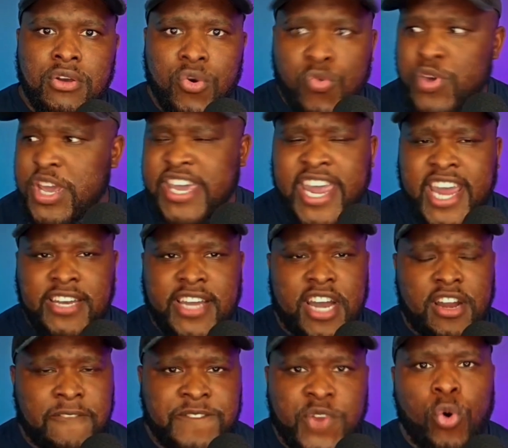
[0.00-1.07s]
We
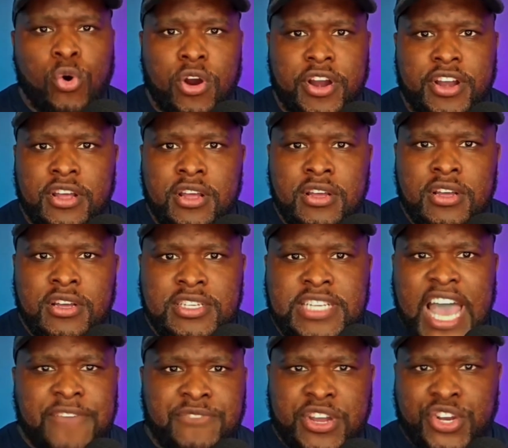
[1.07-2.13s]
cannot afford to
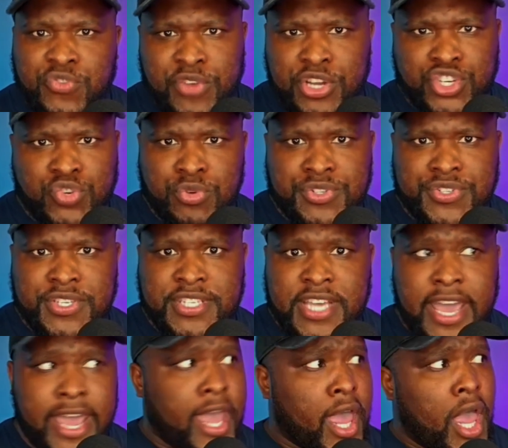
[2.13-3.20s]
have individuals
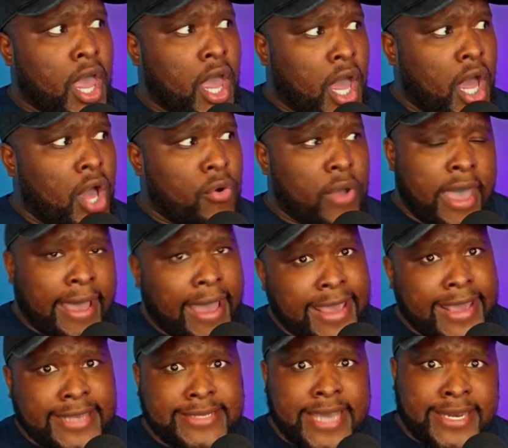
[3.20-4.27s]
say, oh, I
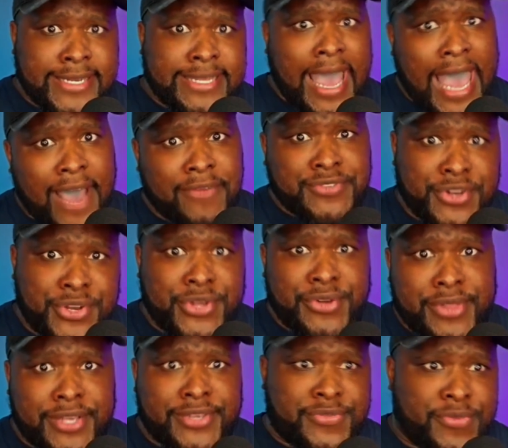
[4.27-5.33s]
guess I just have to do
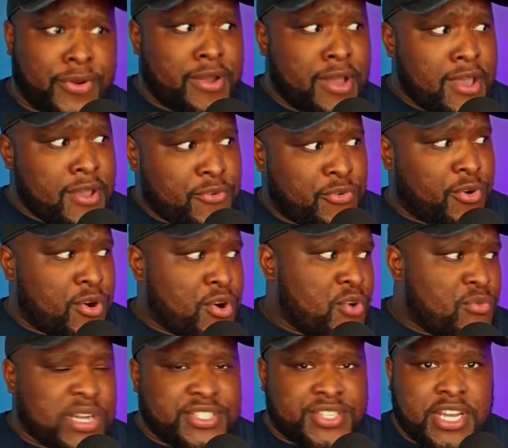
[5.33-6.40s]
this for
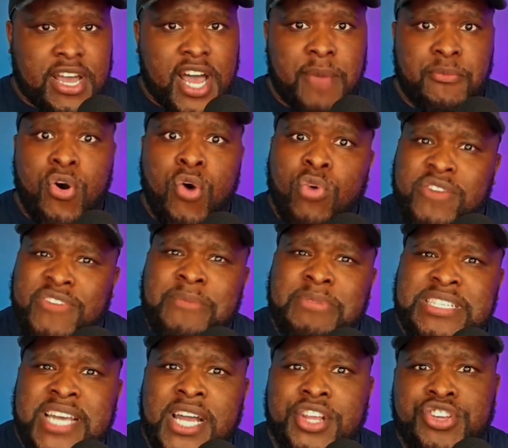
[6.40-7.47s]
what's to come. What have I
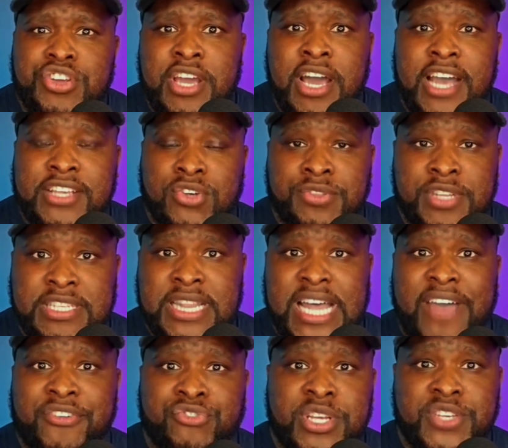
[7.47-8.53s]
been telling you guys on these
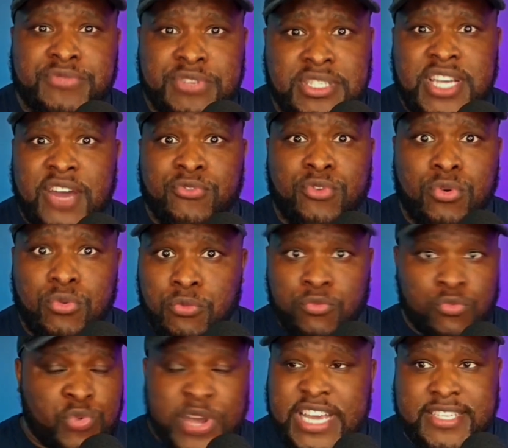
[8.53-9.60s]
live streams for several
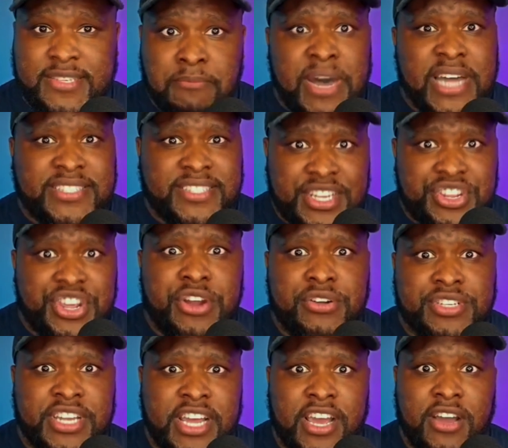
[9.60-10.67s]
weeks, months, and
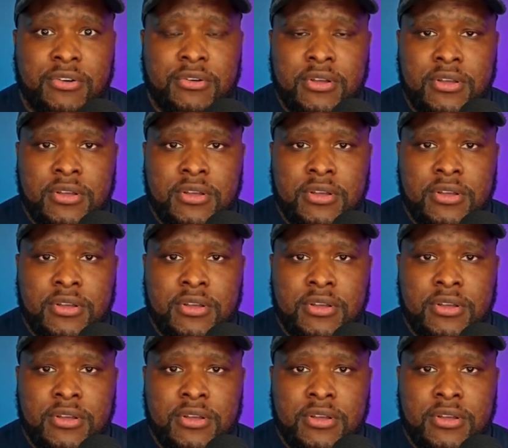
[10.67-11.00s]
years now?